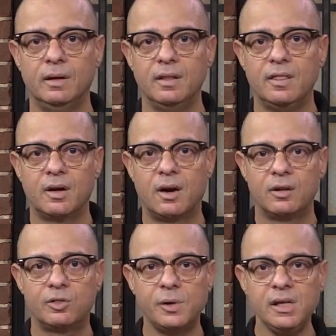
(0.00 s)
There are
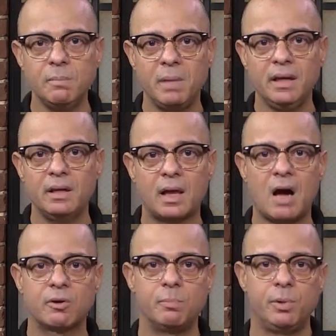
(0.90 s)
three main
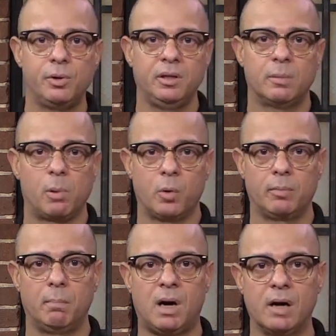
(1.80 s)
cloud computing
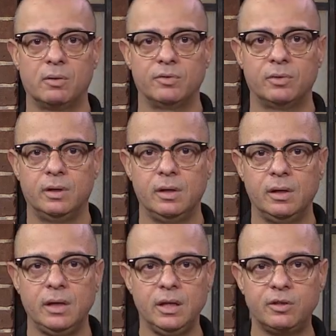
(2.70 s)
deployment models.
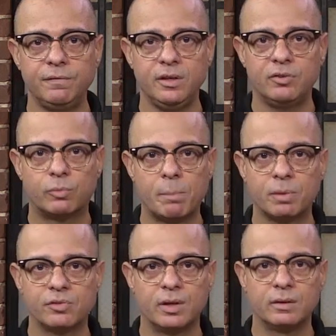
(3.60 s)
Each of these
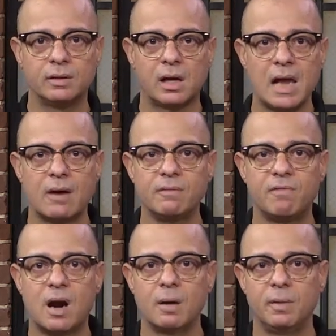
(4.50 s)
represent the cloud
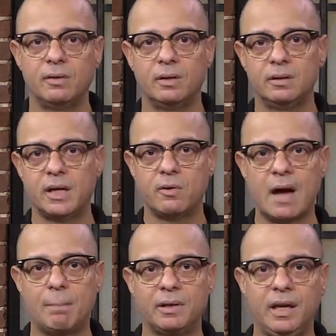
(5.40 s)
environment that your
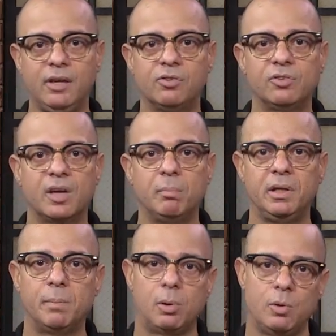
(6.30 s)
applications can be
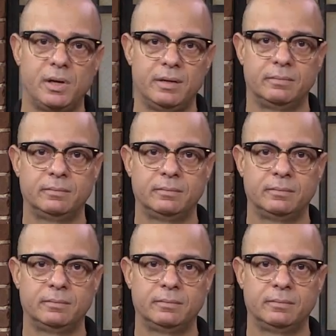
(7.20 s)
deployed in.